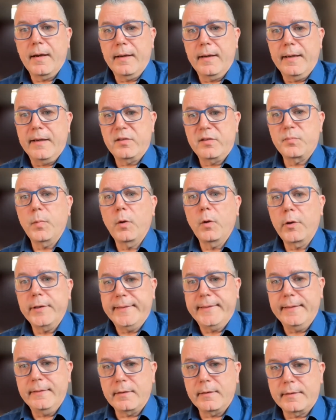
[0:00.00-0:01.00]

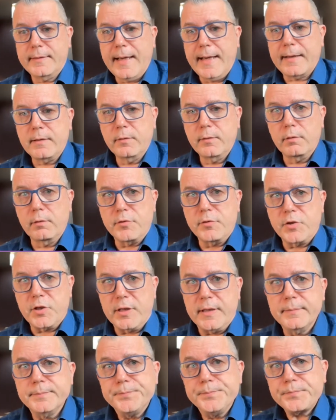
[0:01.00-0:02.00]
exploiting the
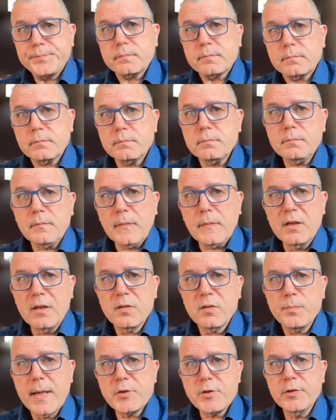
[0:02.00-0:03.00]
technology.
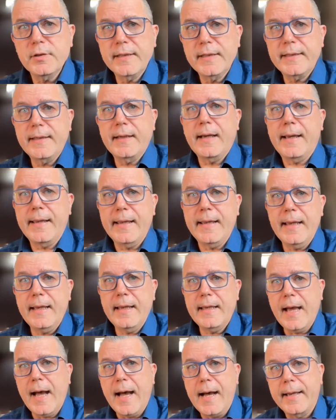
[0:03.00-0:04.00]
Especially
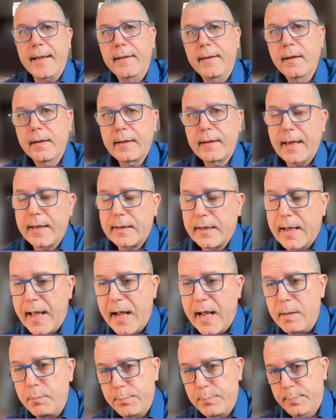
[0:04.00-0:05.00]
AI can
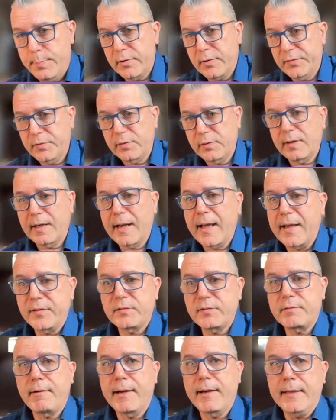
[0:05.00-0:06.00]
help
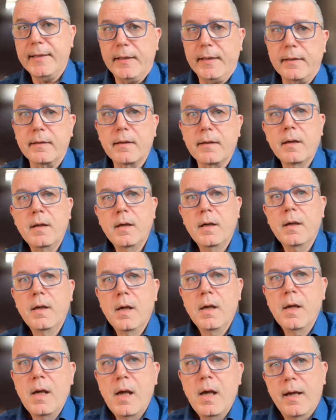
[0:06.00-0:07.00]
personalized training.
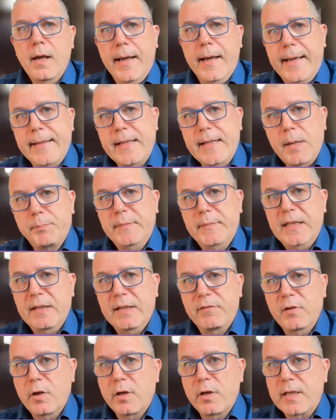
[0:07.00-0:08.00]

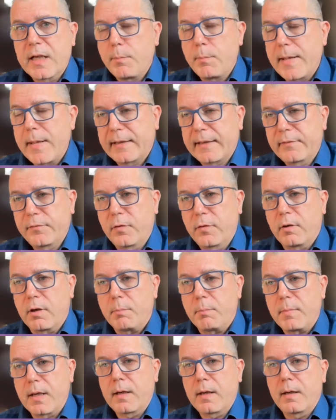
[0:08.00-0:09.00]
Adaptive learning
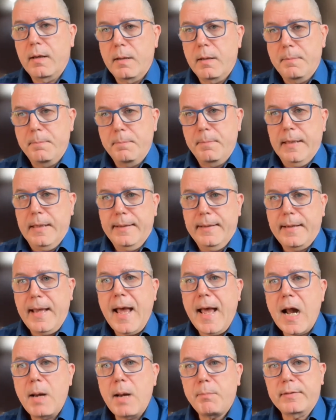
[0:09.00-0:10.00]
platform
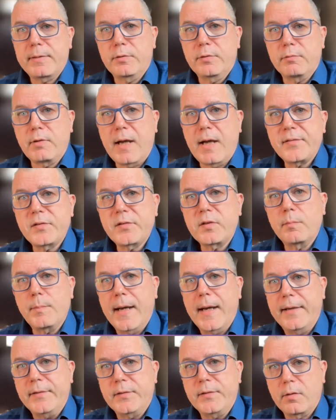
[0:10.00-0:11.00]
help to
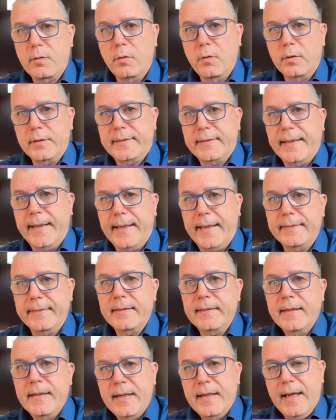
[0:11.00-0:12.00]
customize the
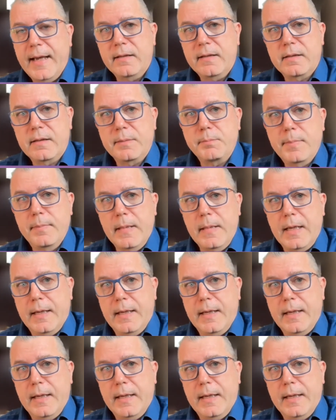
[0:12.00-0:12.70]
content and